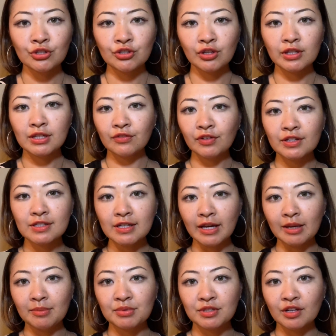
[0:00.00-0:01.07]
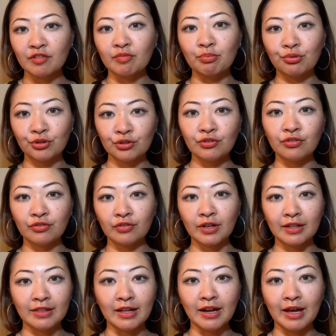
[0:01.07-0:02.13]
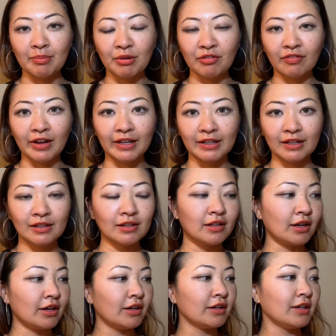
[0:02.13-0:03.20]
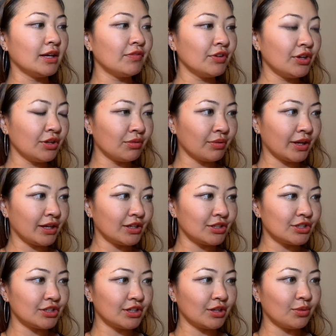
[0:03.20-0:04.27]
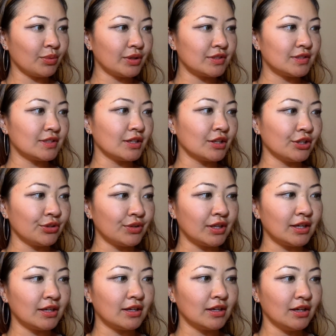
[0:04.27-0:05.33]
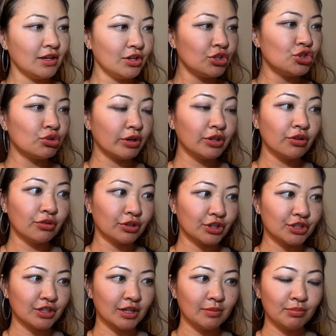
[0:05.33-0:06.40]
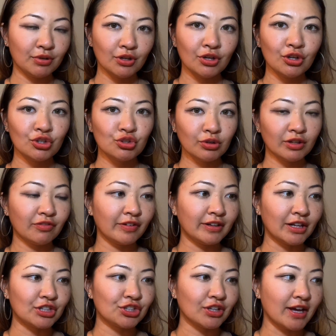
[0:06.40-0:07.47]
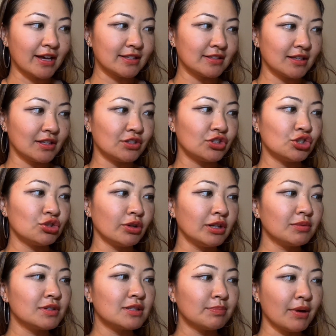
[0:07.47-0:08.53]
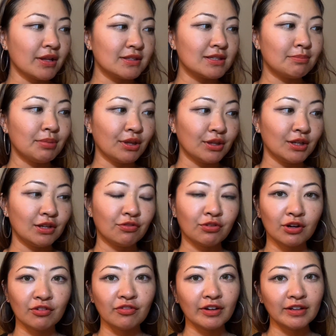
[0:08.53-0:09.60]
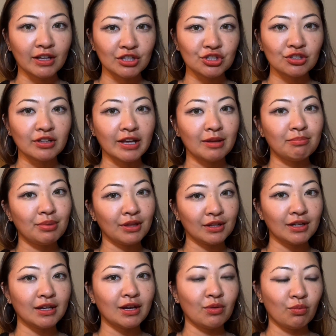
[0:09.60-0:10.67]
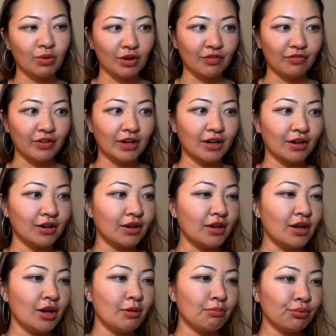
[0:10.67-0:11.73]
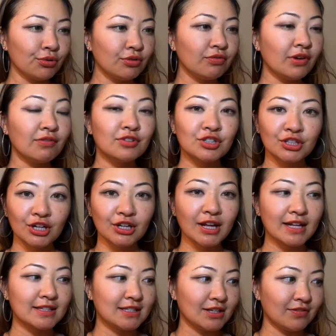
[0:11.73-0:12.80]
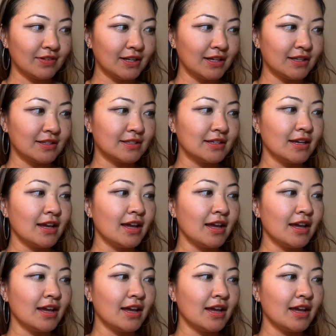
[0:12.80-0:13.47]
So the different types of proof that I provided give a good range. It was including joint ownership, joint financial assets, joint responsibility for financial liability and welfare, proof of shared activities,